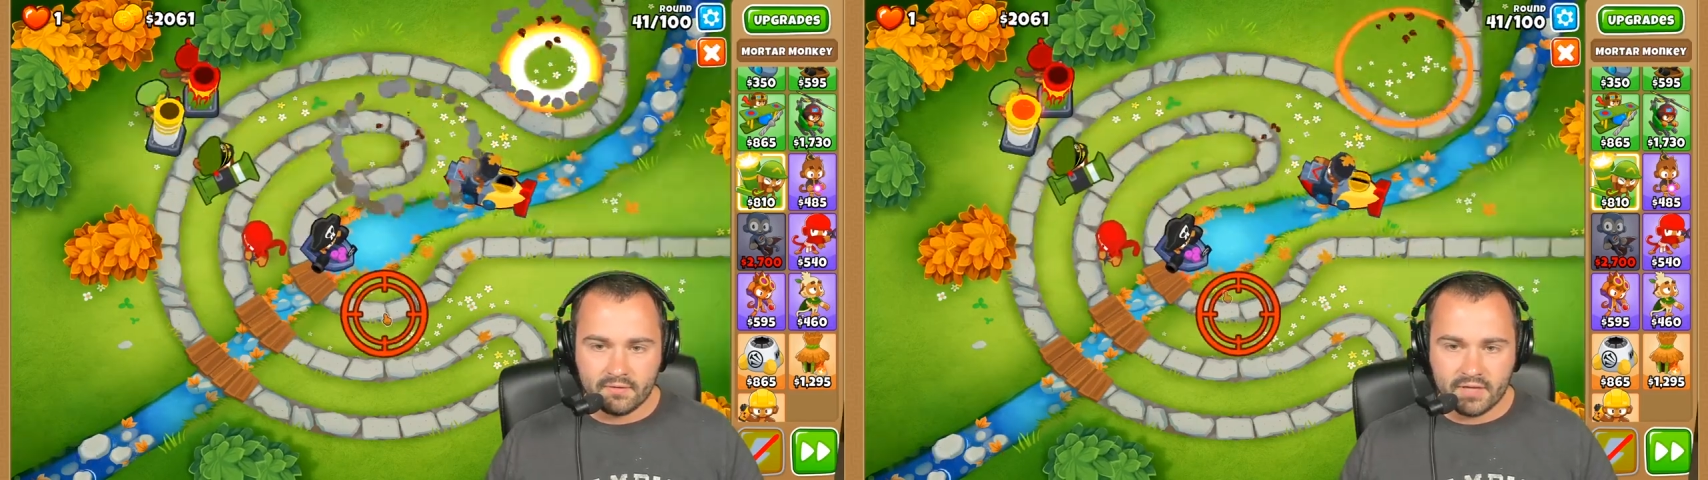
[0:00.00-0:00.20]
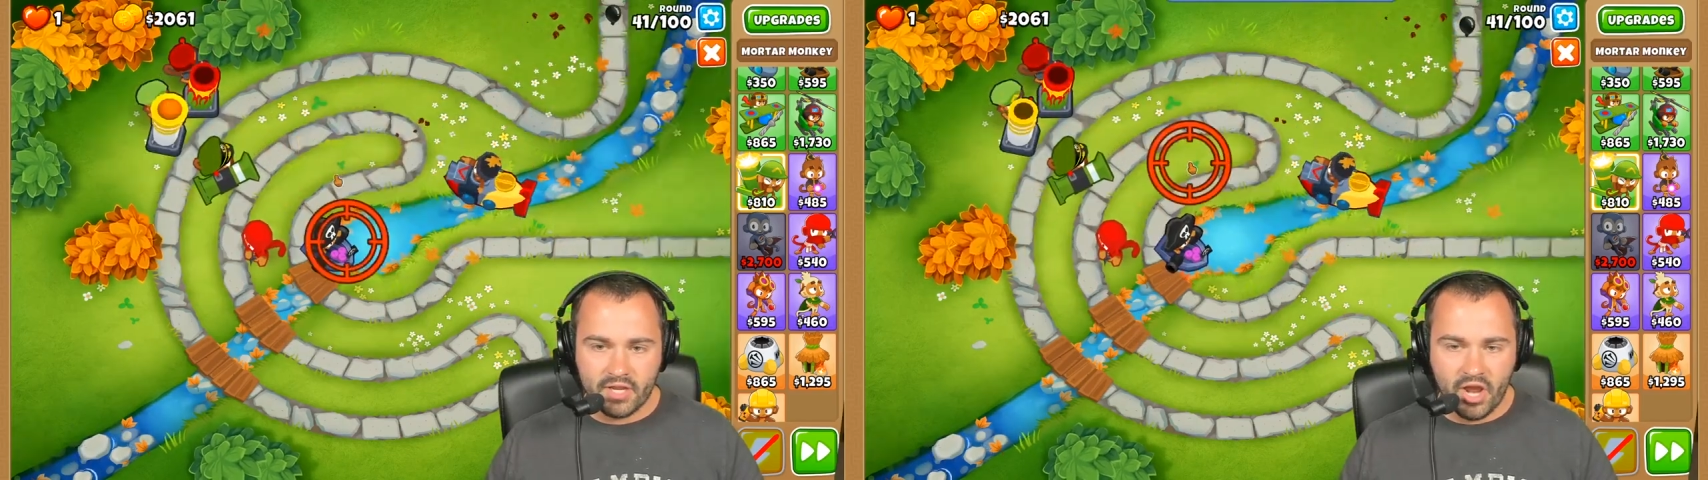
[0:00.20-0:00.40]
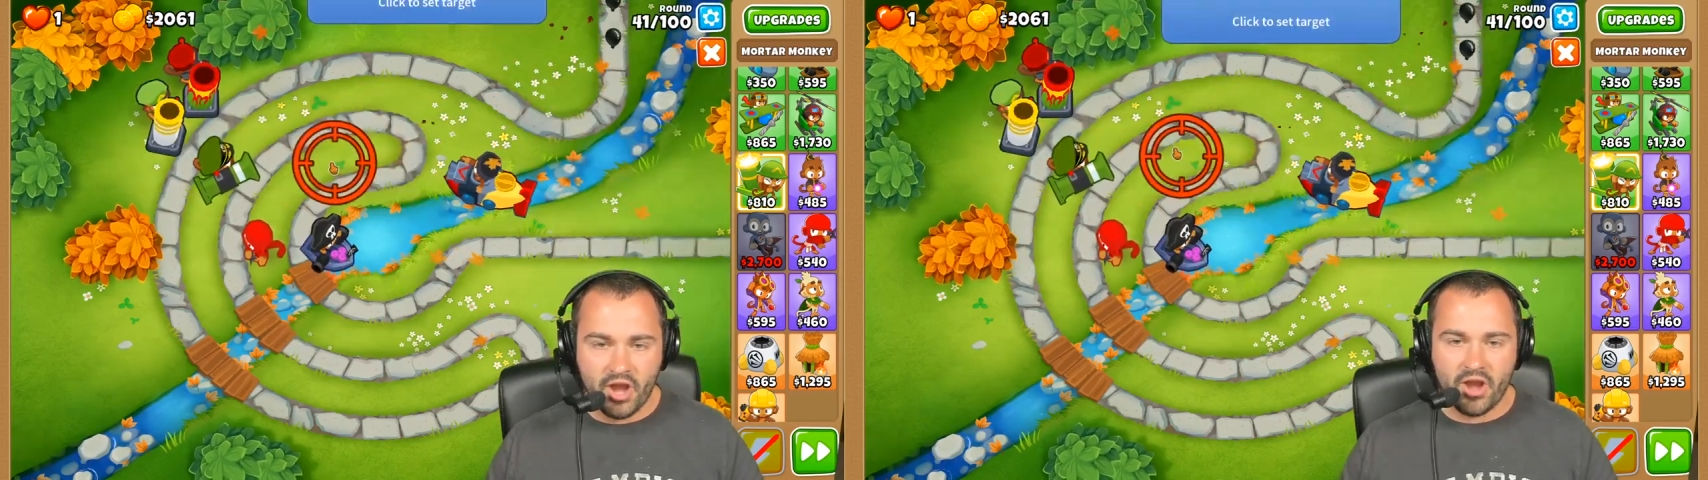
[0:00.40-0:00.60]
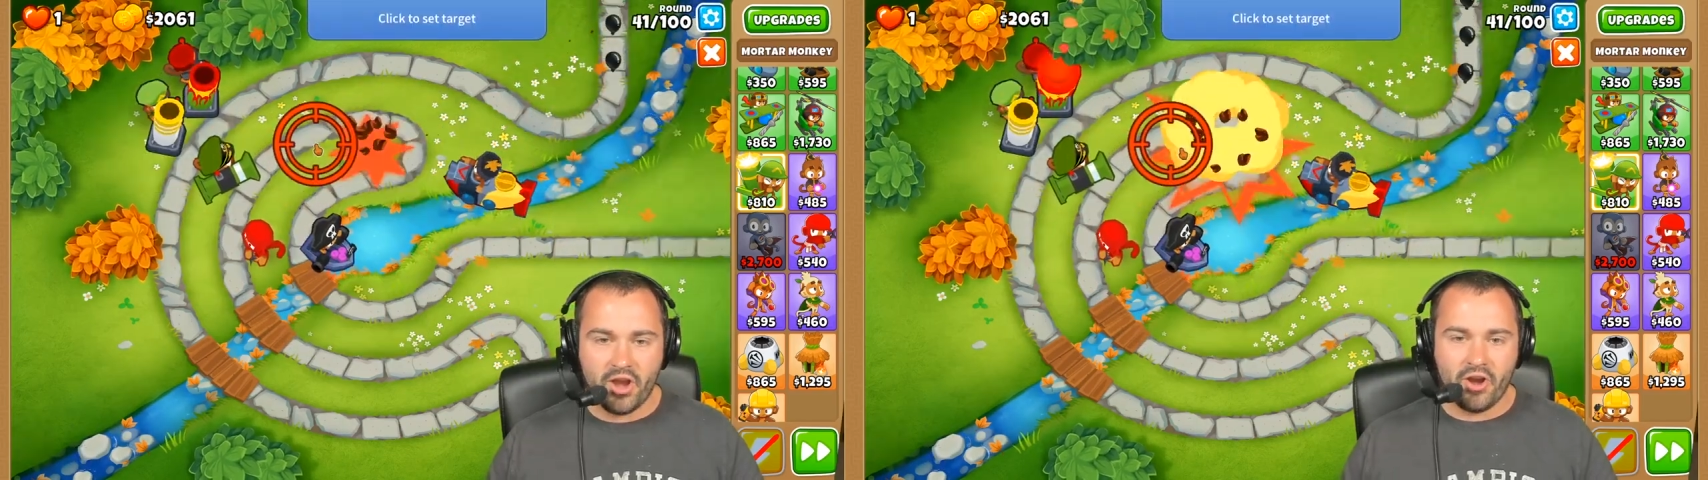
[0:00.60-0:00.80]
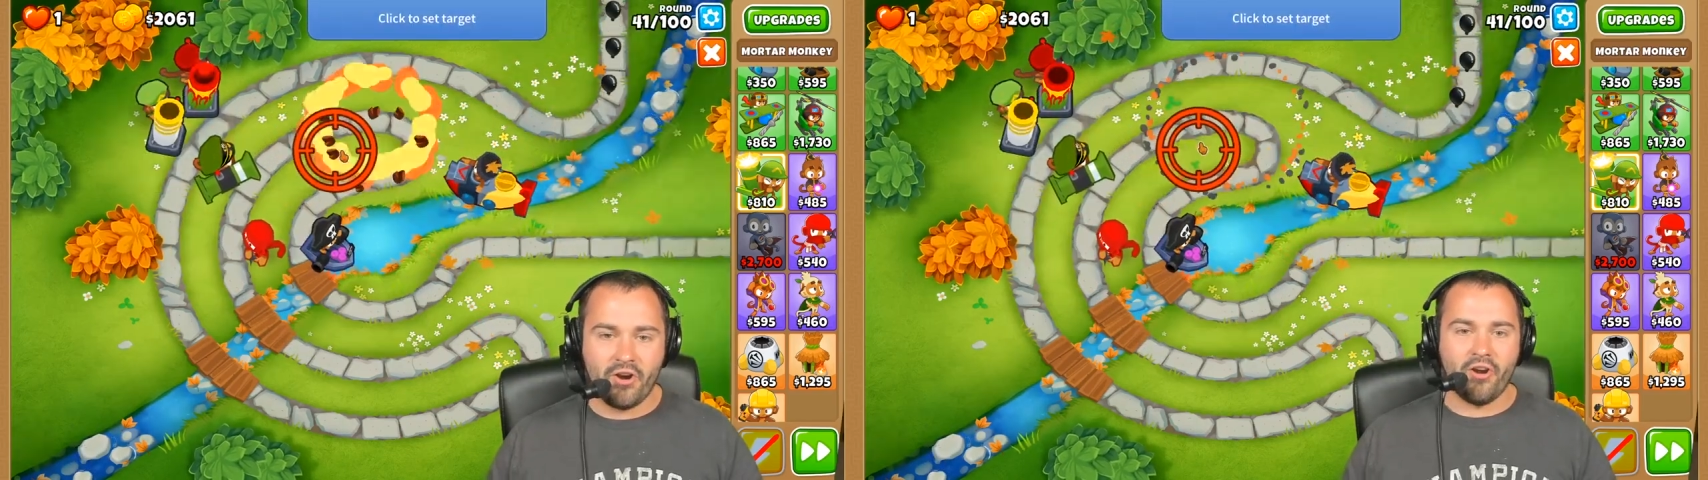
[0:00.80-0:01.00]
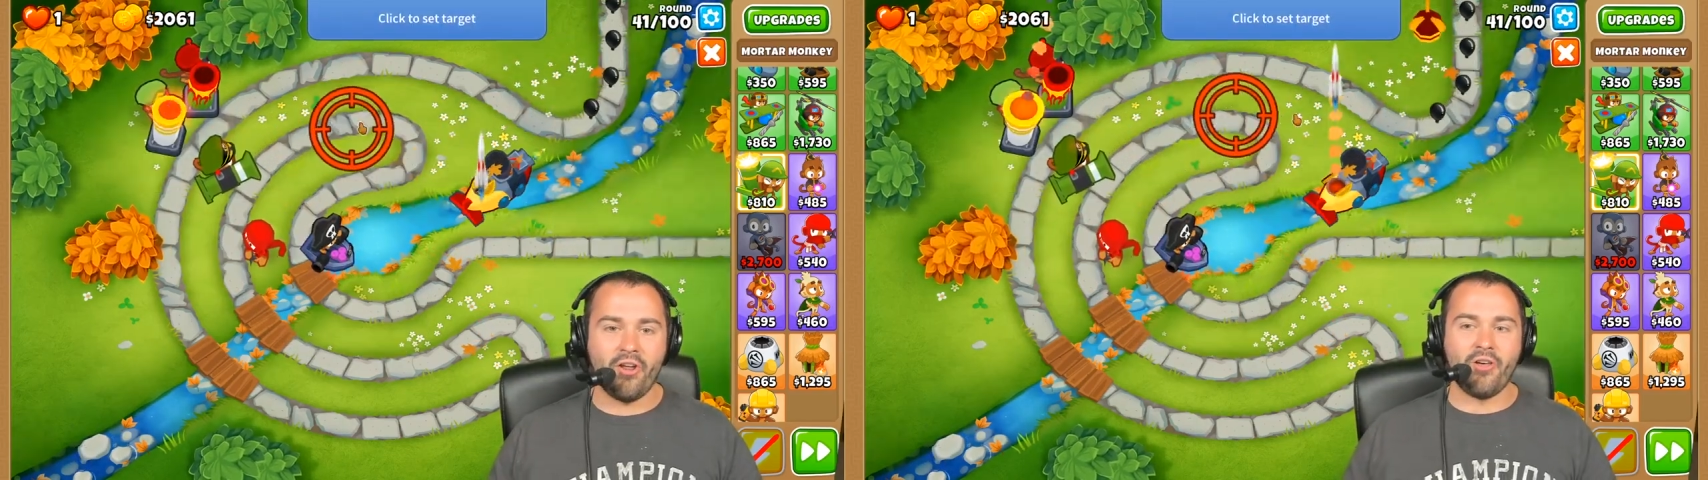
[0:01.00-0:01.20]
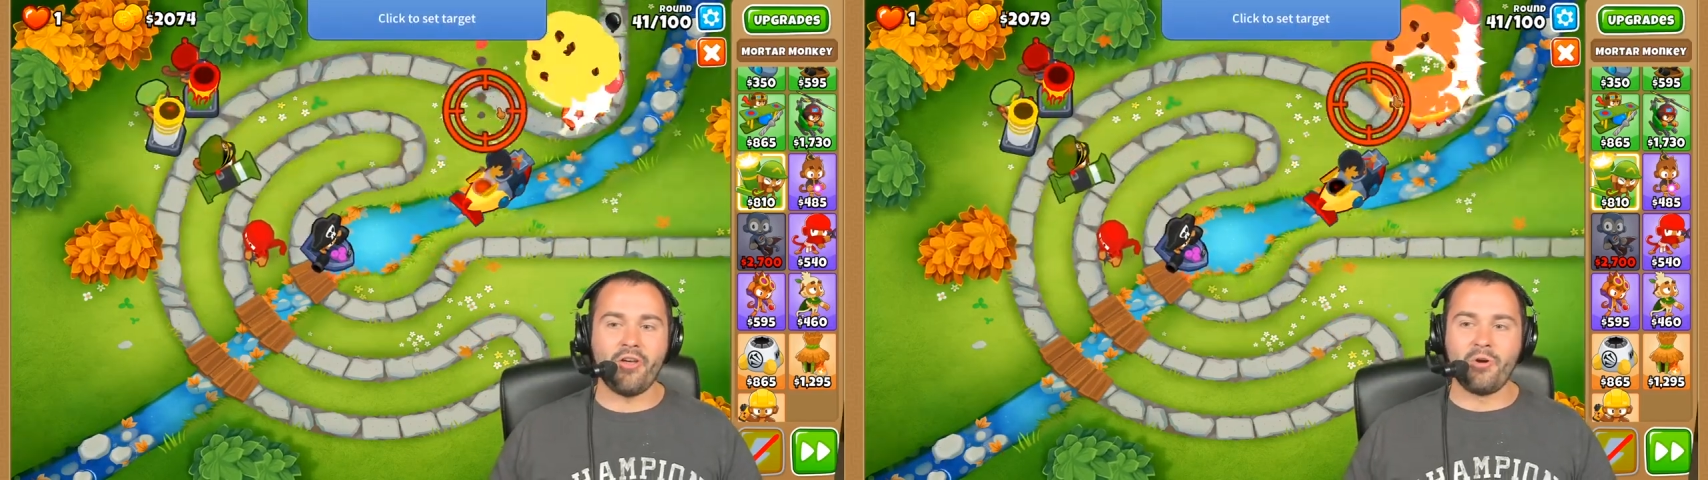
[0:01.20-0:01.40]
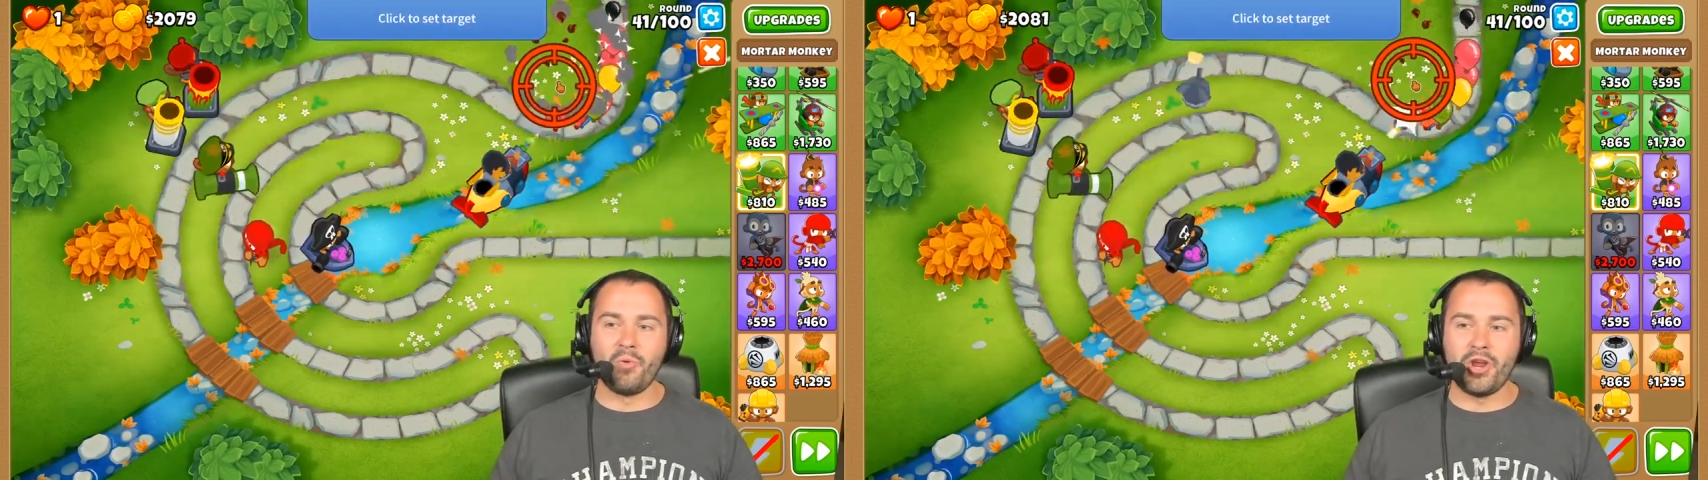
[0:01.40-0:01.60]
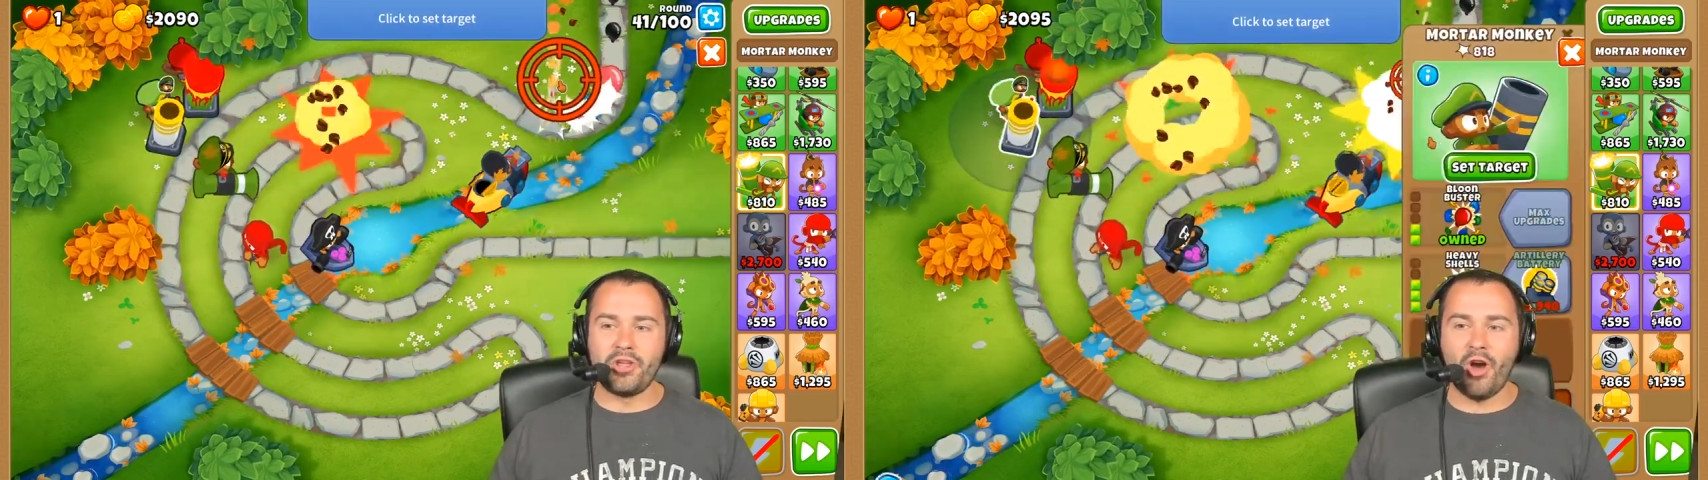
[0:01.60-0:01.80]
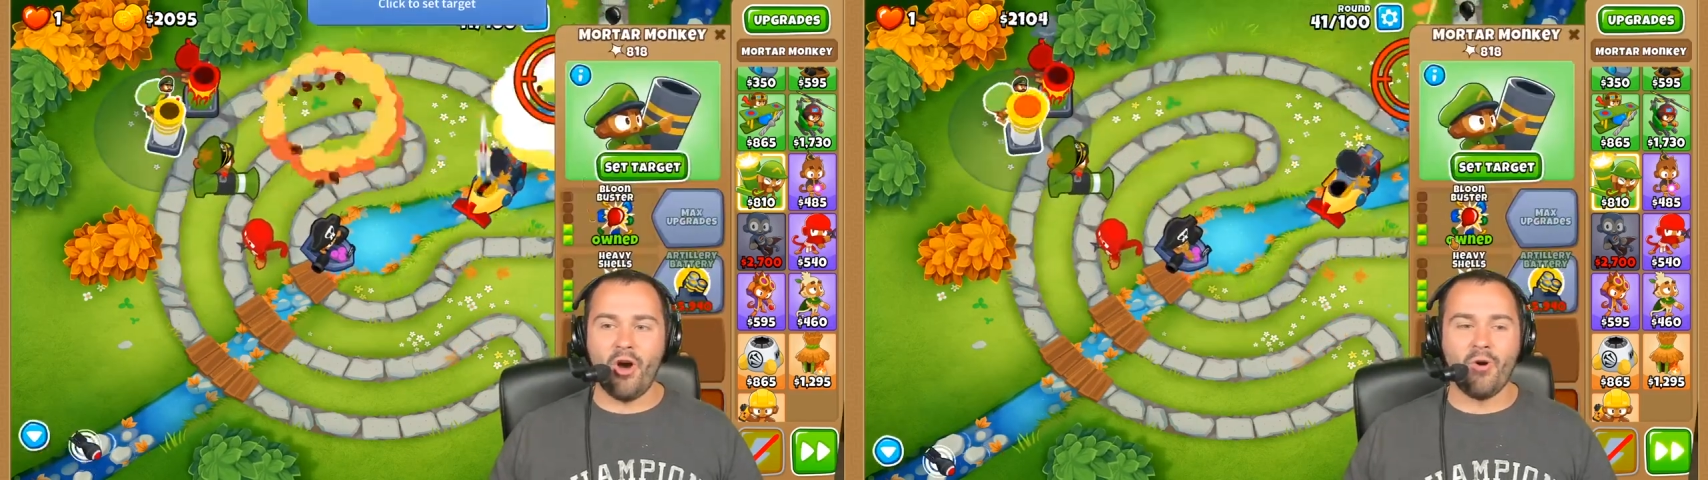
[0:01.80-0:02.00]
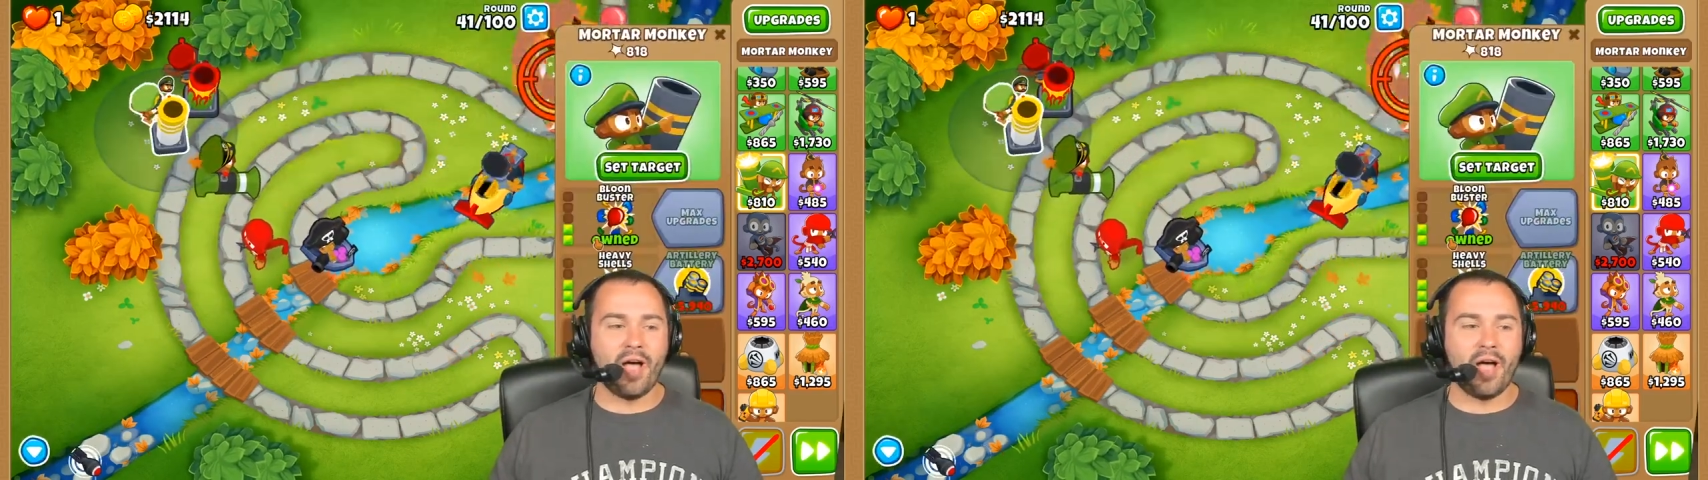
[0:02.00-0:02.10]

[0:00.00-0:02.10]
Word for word: Yeah, there we go.